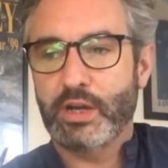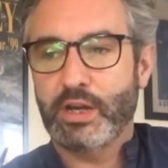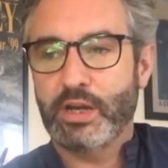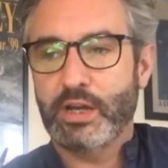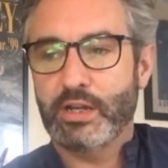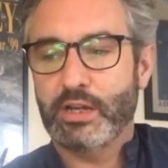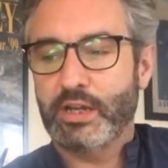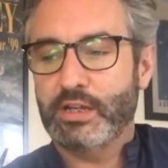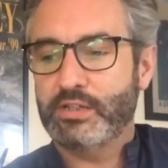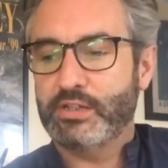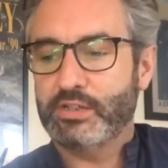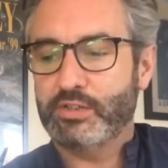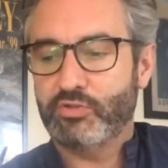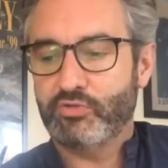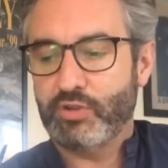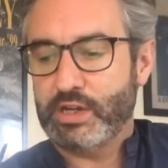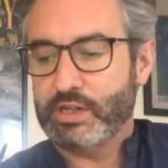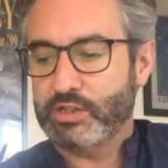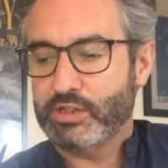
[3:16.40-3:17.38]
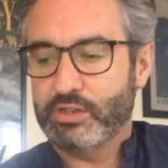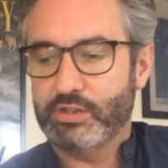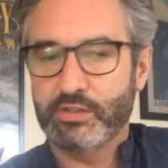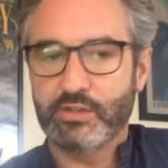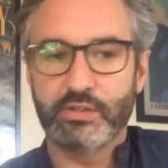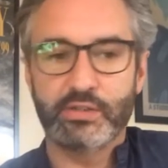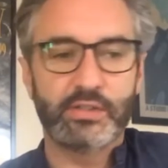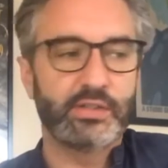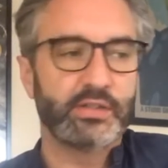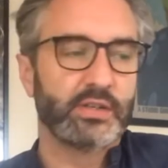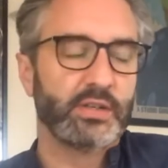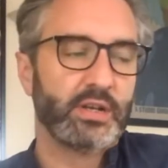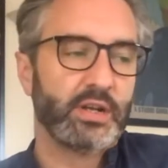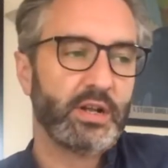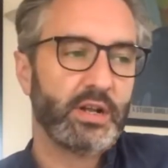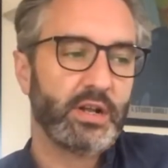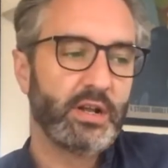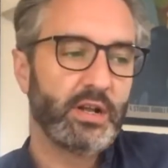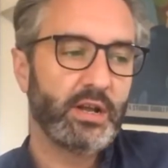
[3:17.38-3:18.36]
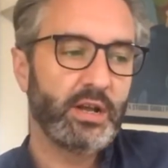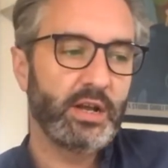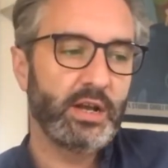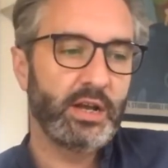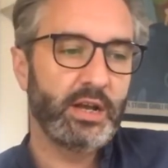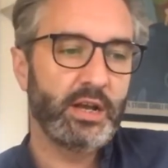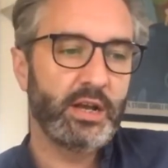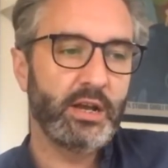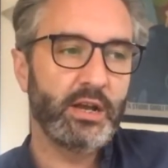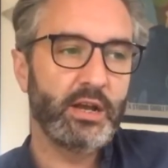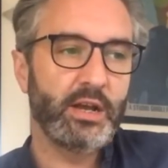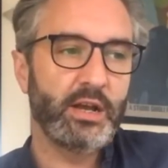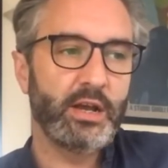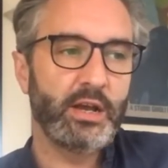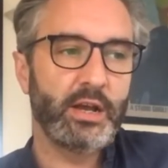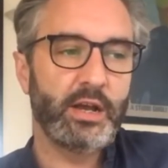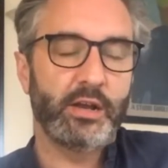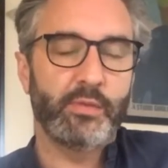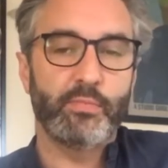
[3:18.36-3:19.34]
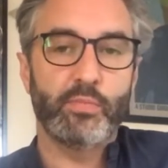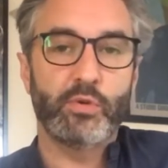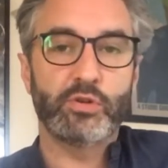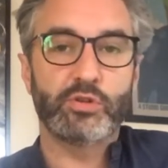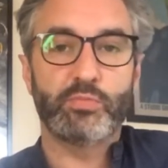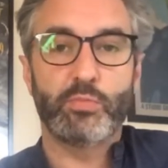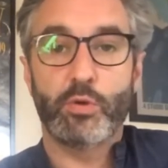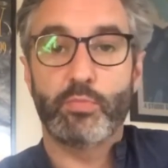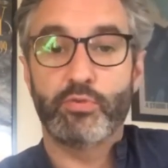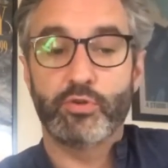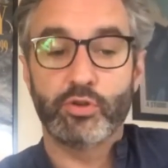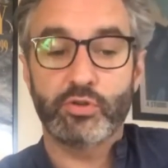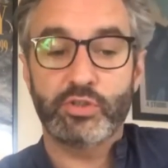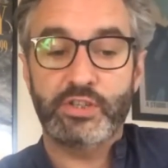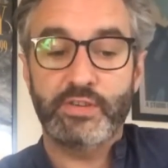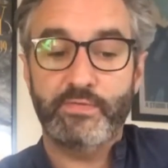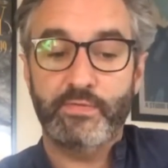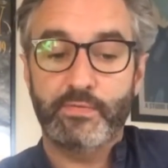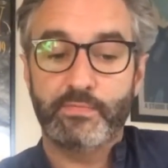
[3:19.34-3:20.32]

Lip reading: less distractions, and I'm much more productive.